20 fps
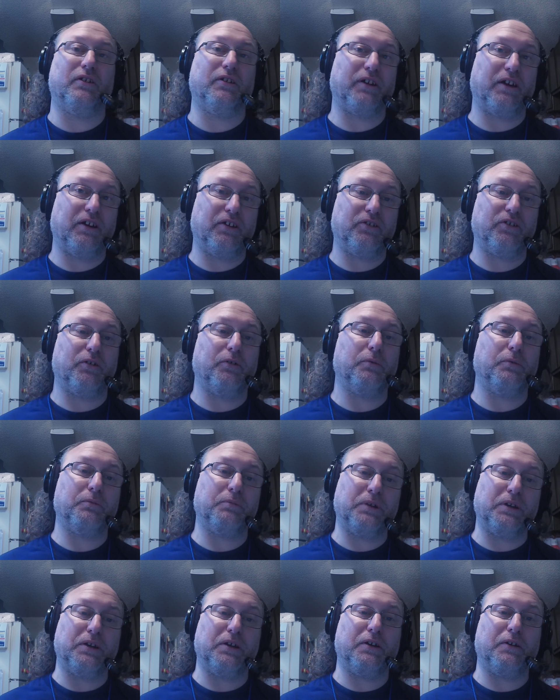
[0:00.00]
Okay, so it would
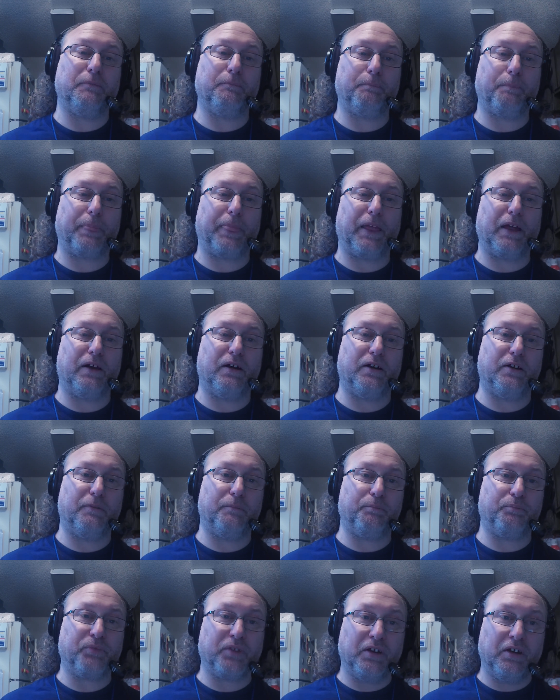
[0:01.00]
be
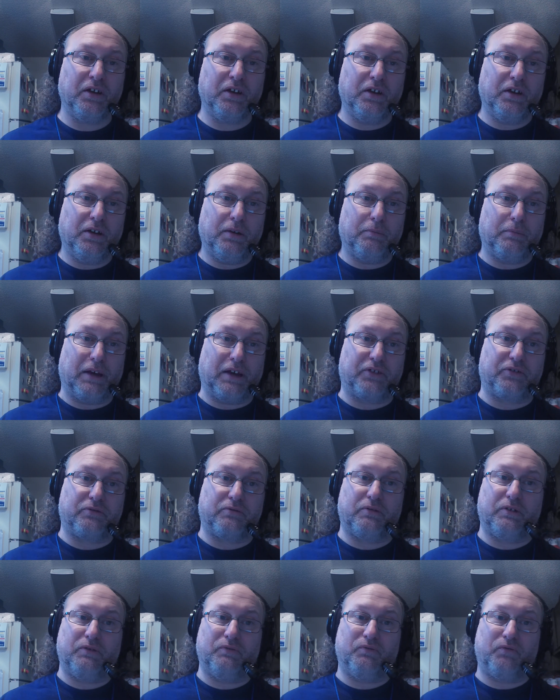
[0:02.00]
um,
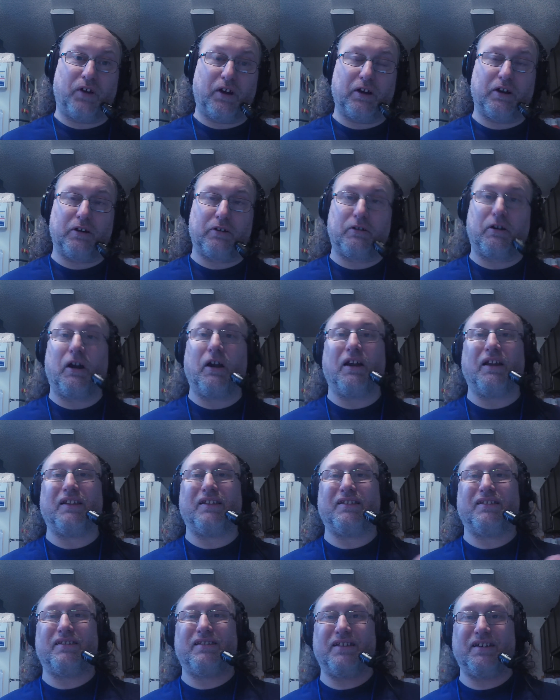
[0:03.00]
mastering fire
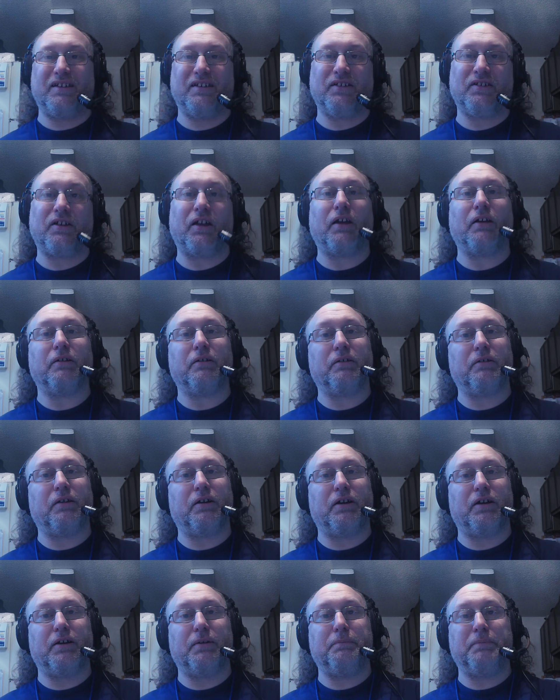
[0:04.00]
list
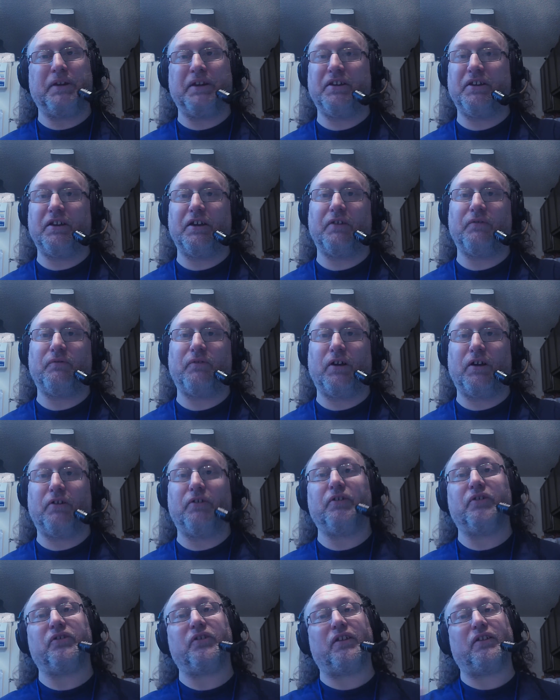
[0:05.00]
uh, PDF
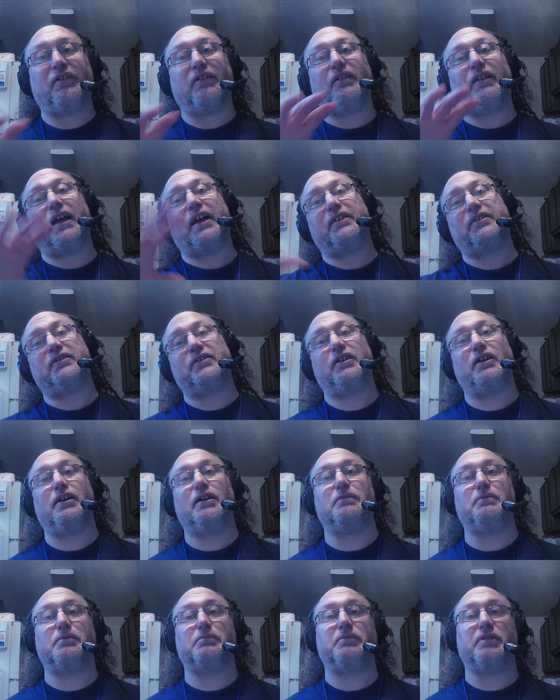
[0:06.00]
file. It's the last
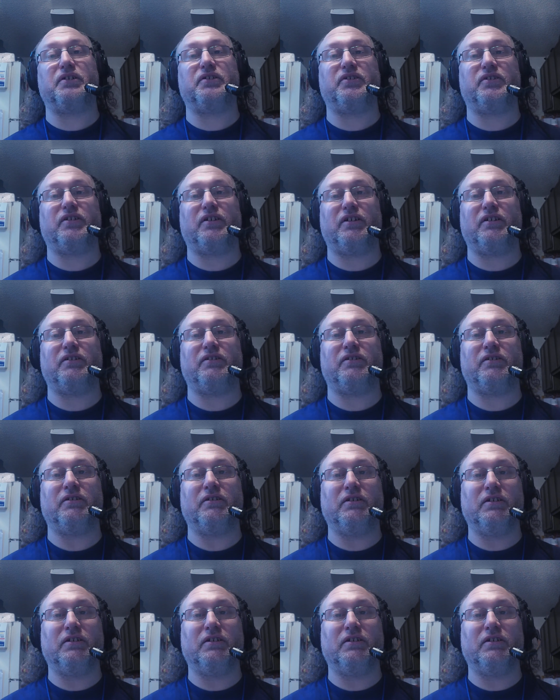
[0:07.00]
tab on my site.